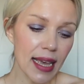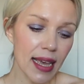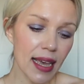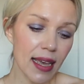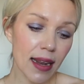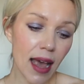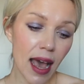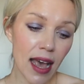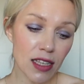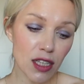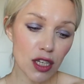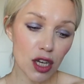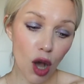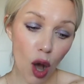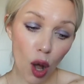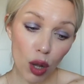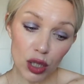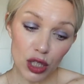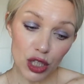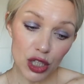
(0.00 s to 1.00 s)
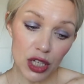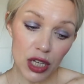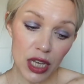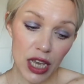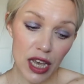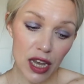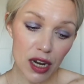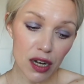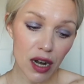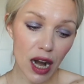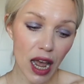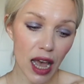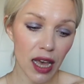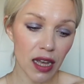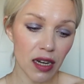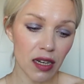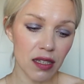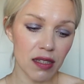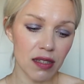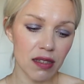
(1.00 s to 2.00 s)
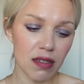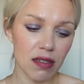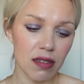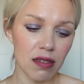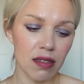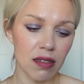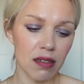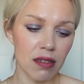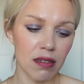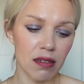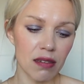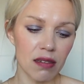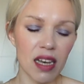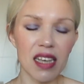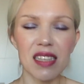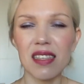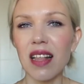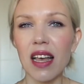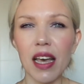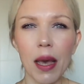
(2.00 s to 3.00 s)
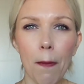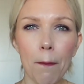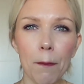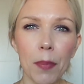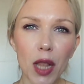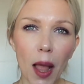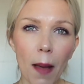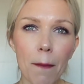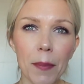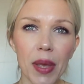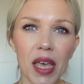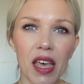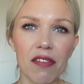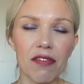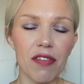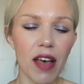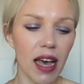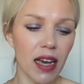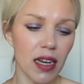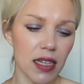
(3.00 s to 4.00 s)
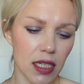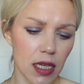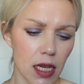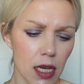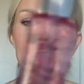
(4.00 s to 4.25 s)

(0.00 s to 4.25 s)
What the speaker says: It has a collagen here and it has like a plumping effect.